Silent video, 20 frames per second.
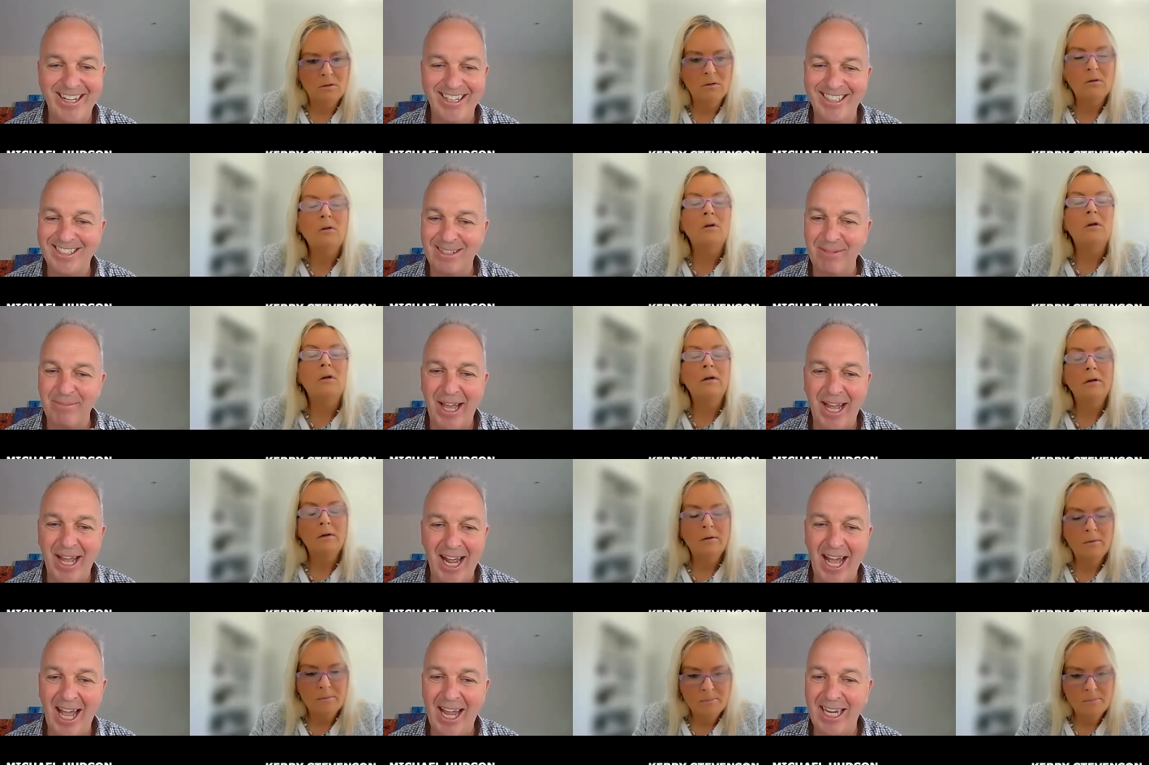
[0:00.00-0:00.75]
Speaker 1: It's
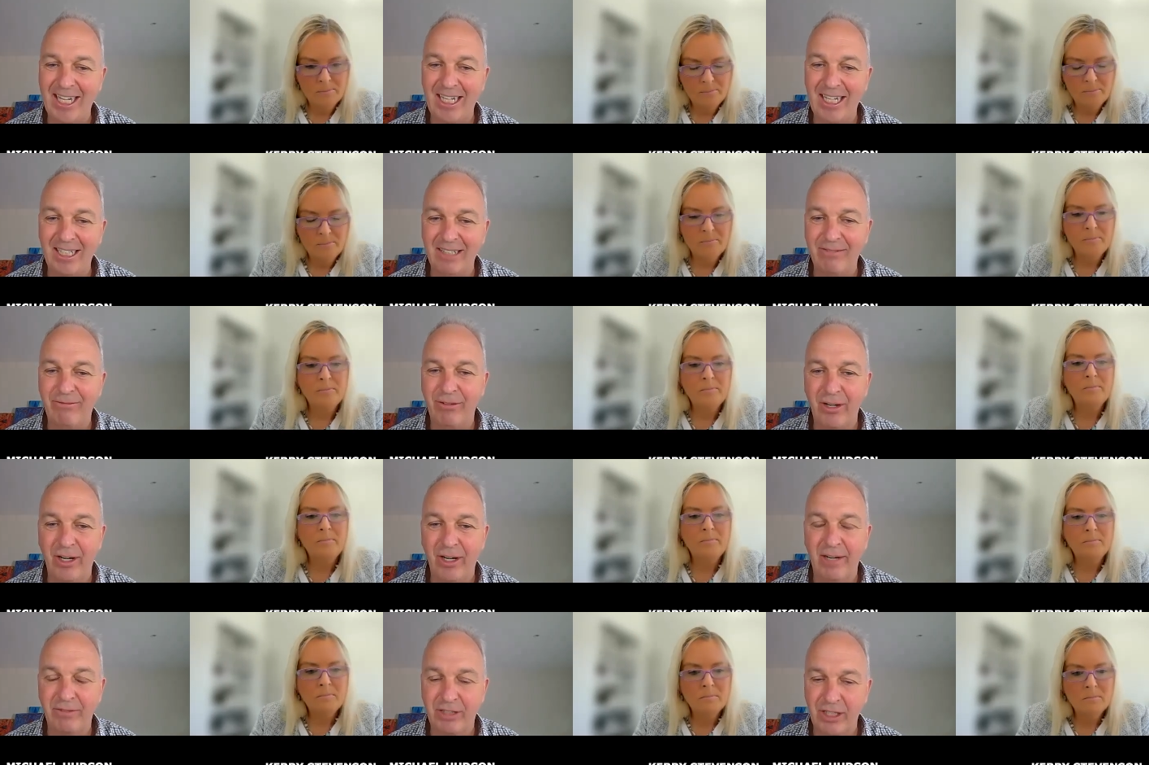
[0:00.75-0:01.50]
about eighty
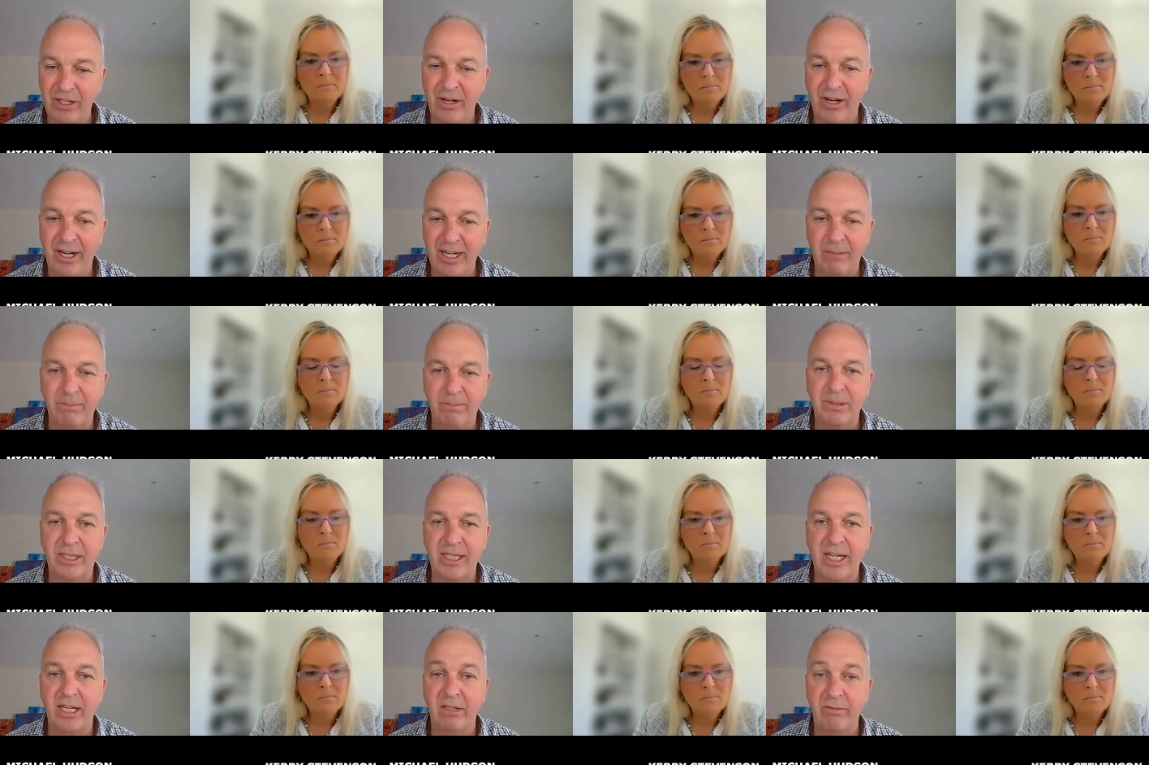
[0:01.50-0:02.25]
five to ninety
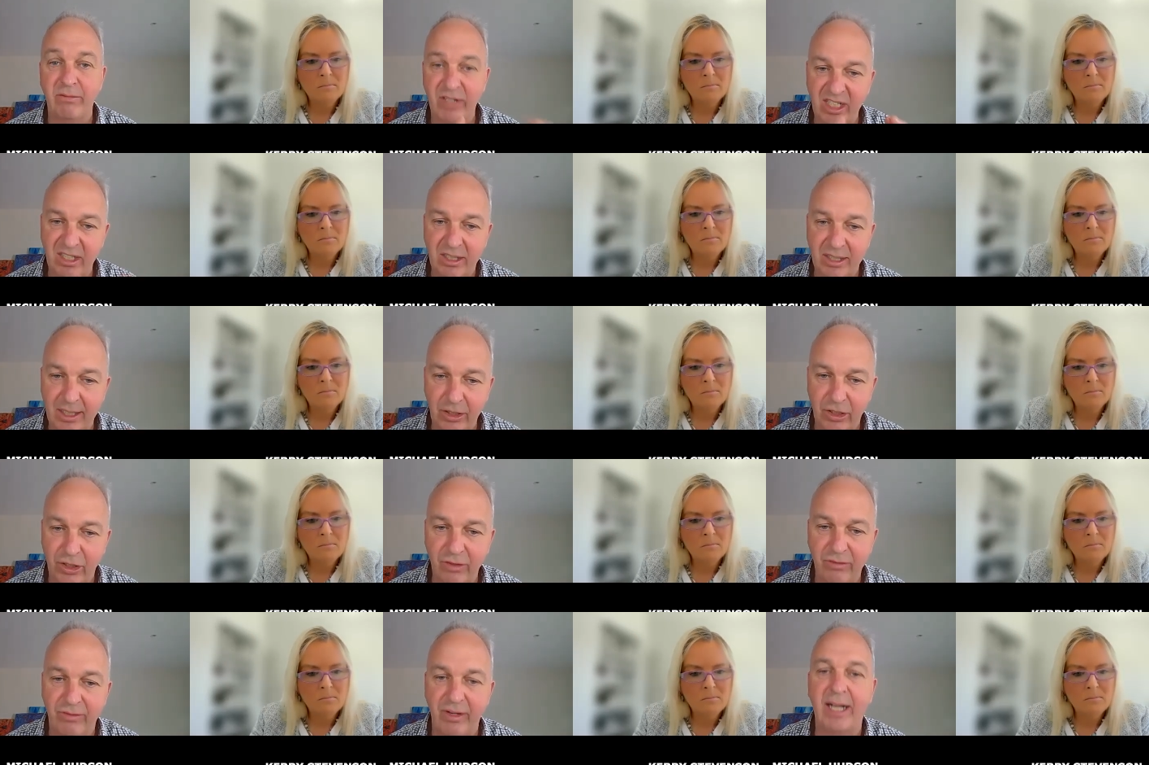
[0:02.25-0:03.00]
percent of in
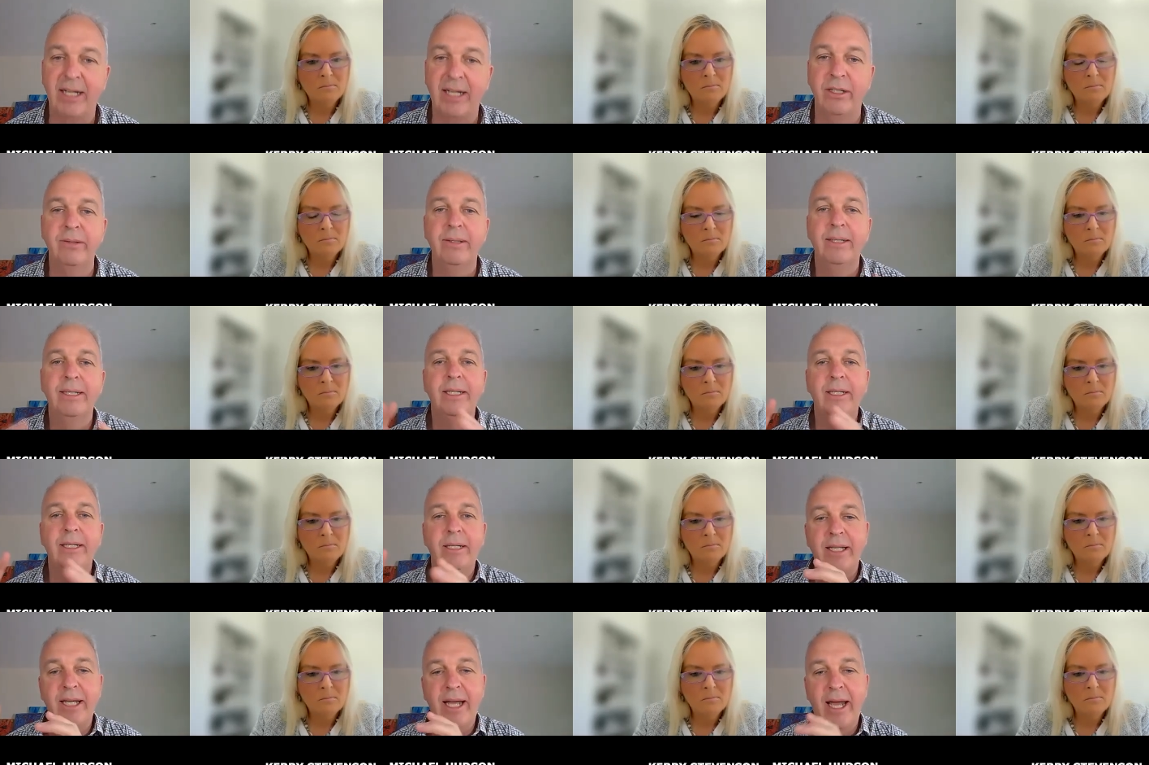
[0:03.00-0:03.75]
situ value.
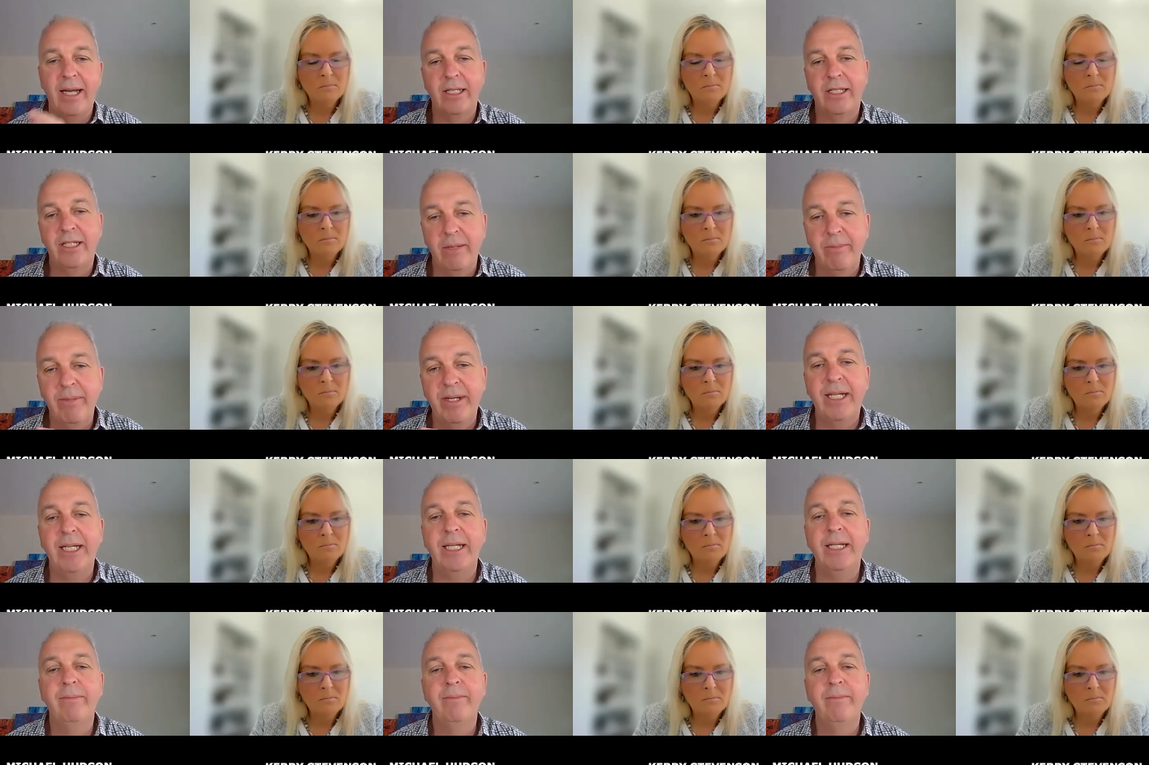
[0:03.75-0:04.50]
The
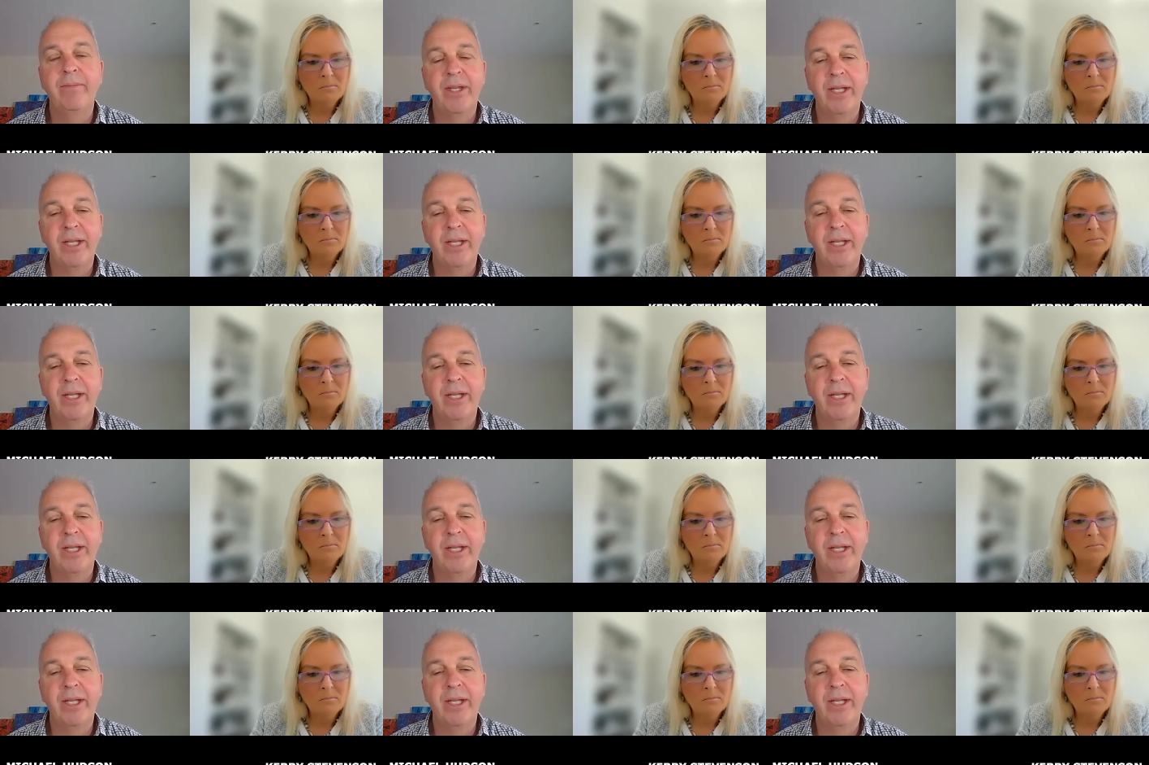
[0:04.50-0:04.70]
antimony